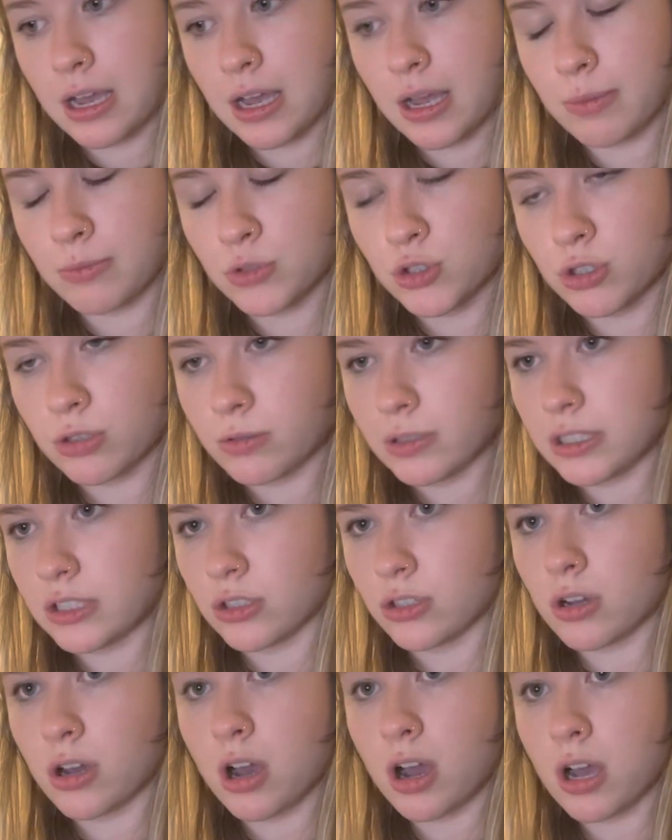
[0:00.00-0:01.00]
So it is
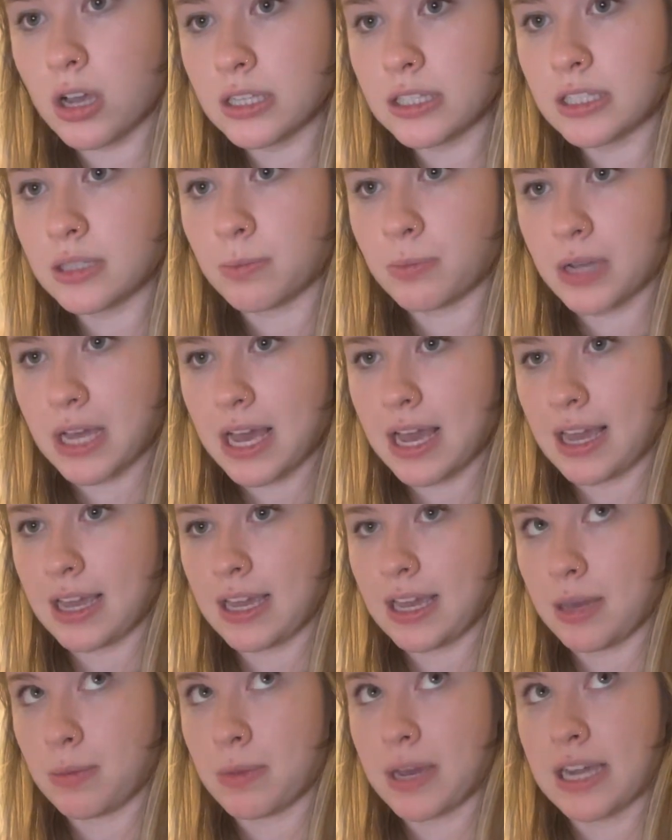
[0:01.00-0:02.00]
caused by
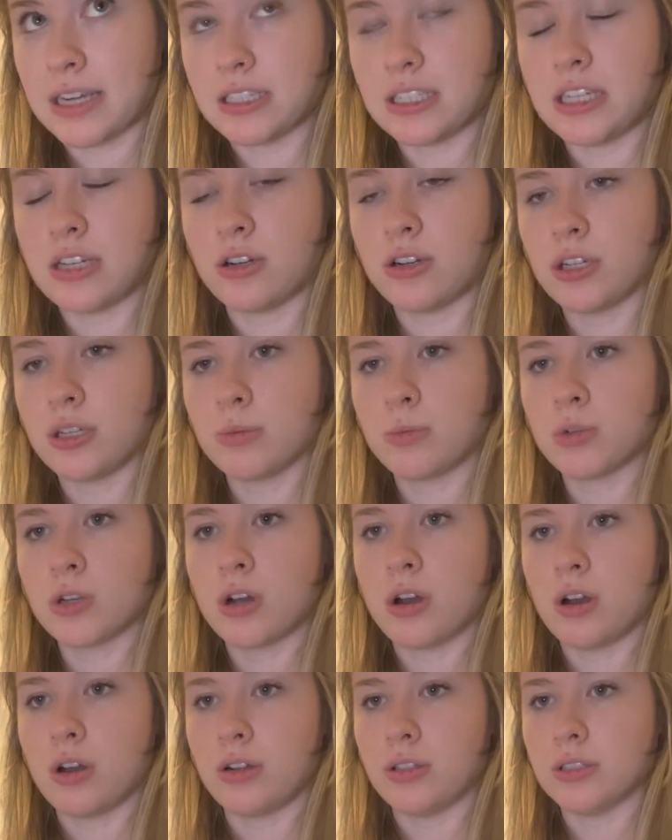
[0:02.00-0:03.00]
a bacterium
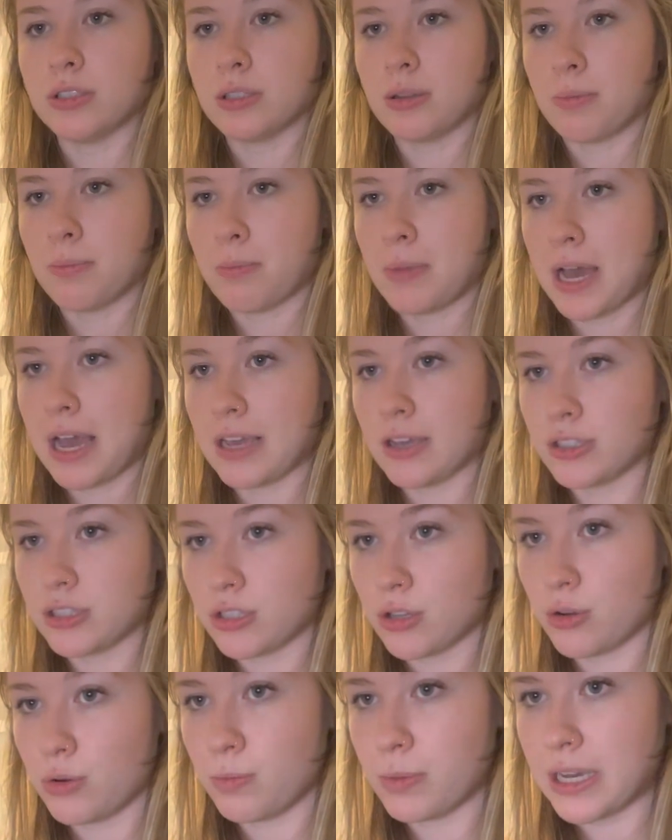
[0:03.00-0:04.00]
called
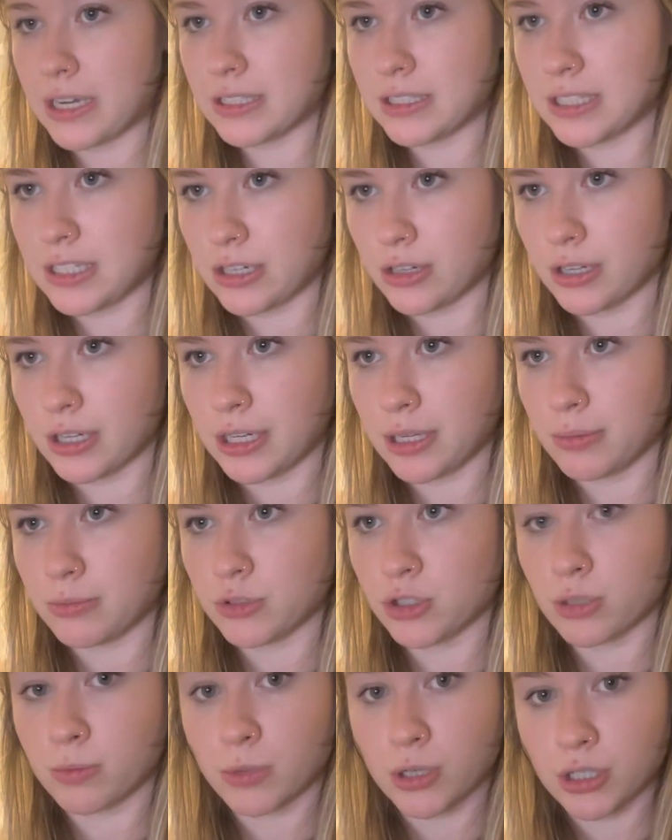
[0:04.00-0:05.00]
Mycobacterium
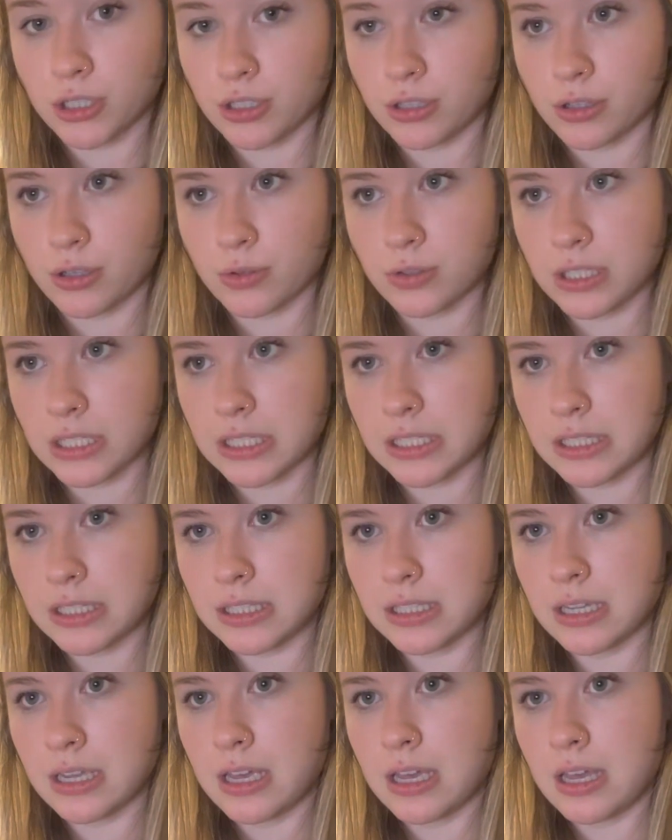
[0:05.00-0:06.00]
tuberculosis,
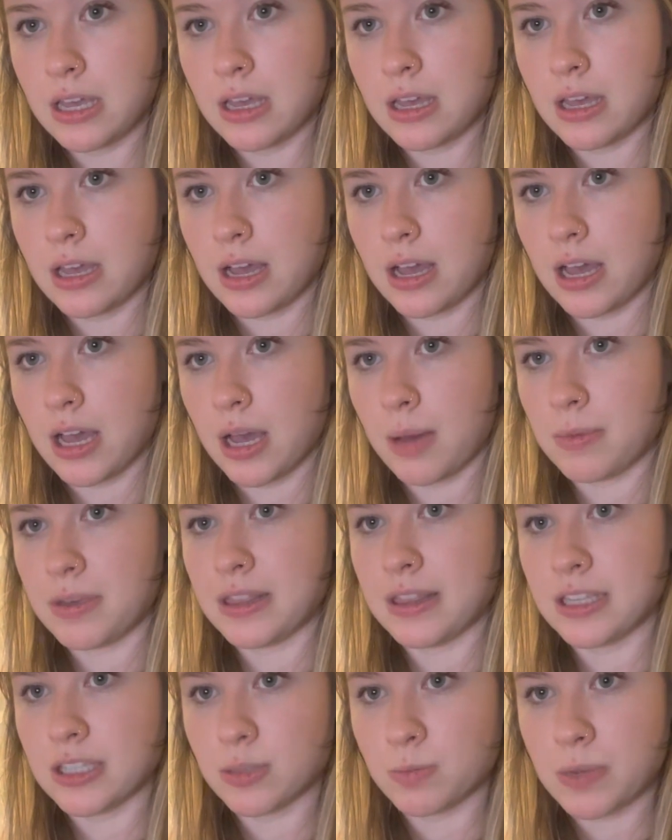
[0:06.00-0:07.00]

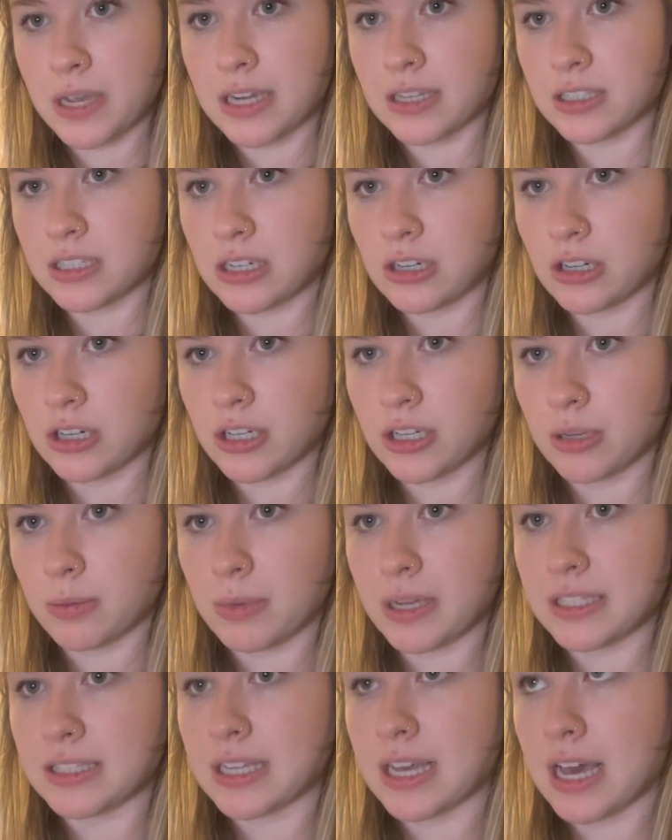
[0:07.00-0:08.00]
and this bacterium
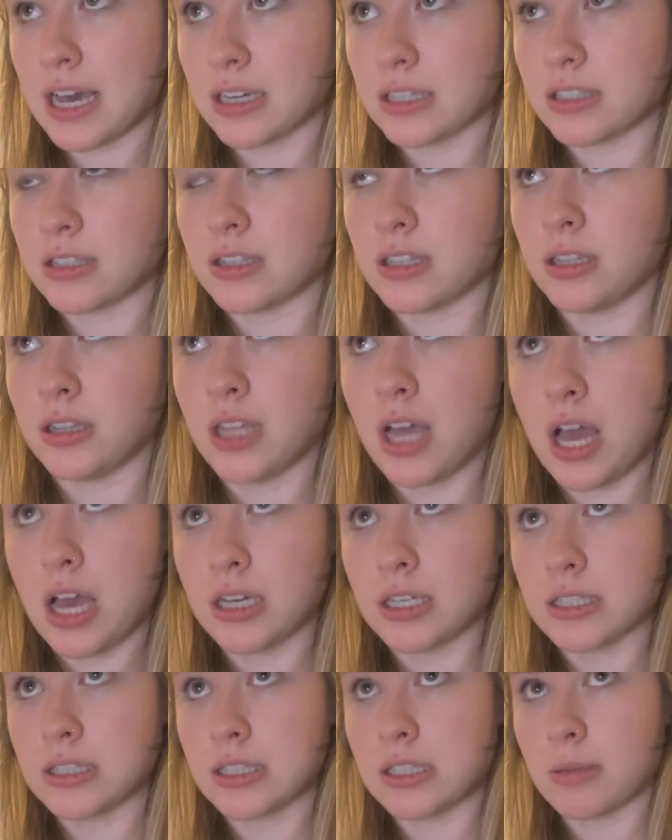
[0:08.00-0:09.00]
attacks the
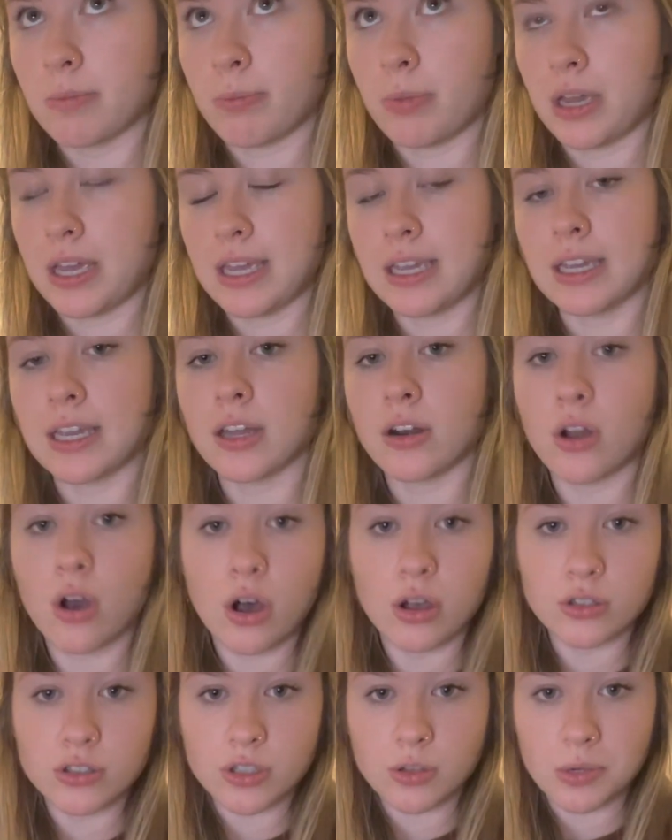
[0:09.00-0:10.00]
lungs, but it can
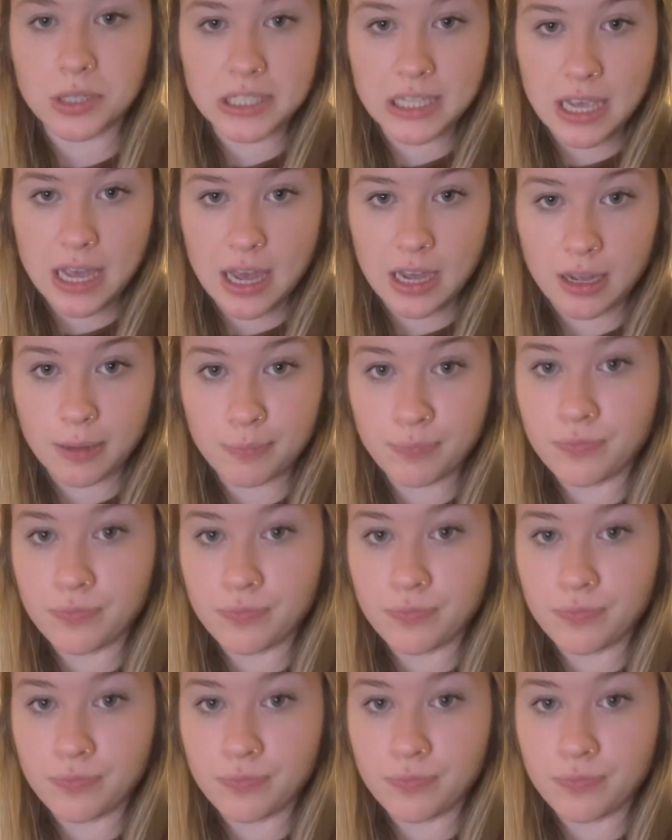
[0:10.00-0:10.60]
also attack